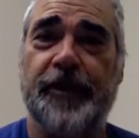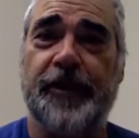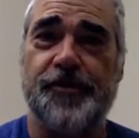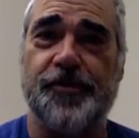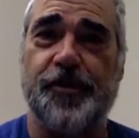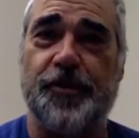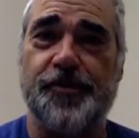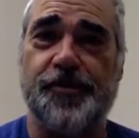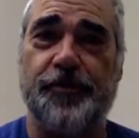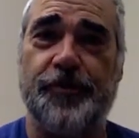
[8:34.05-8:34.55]

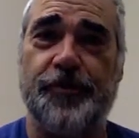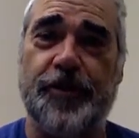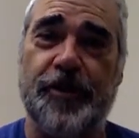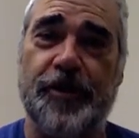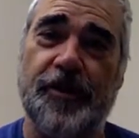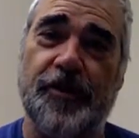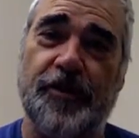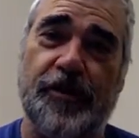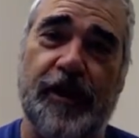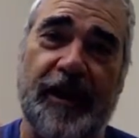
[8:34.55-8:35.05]
It's also
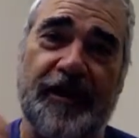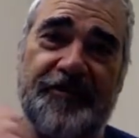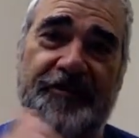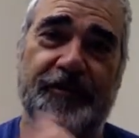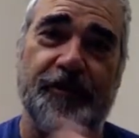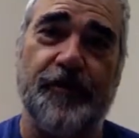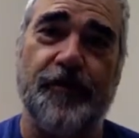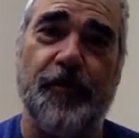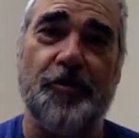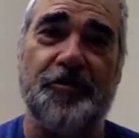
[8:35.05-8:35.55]
the
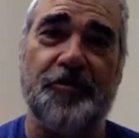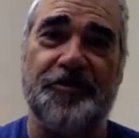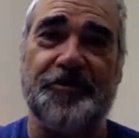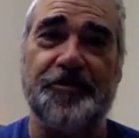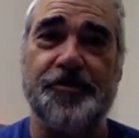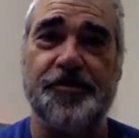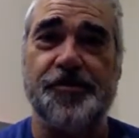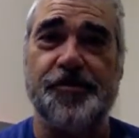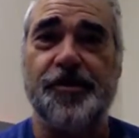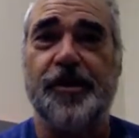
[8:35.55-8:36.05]
interaction of
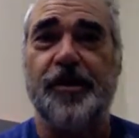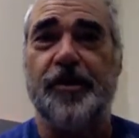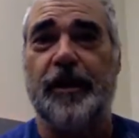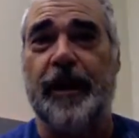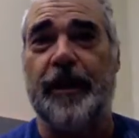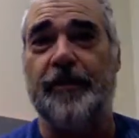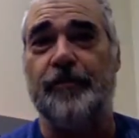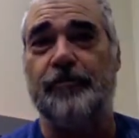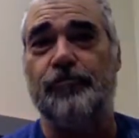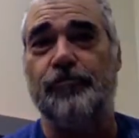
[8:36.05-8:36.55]
oceans
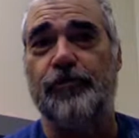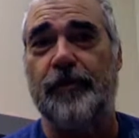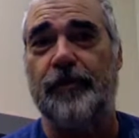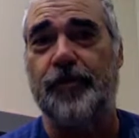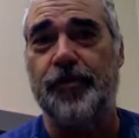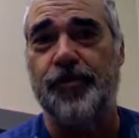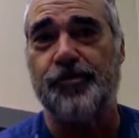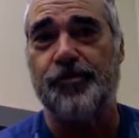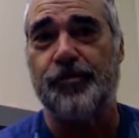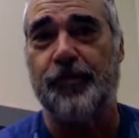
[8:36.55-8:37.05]
and
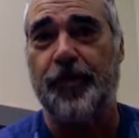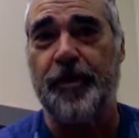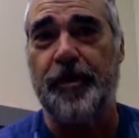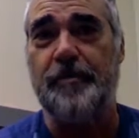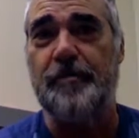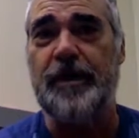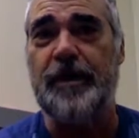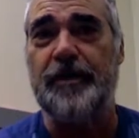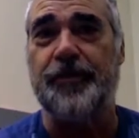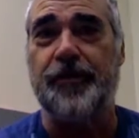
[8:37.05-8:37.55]
rivers where they
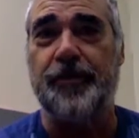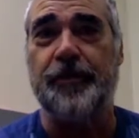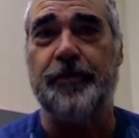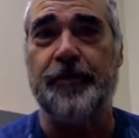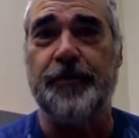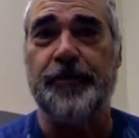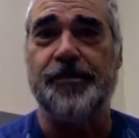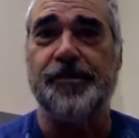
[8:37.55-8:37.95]
meet them.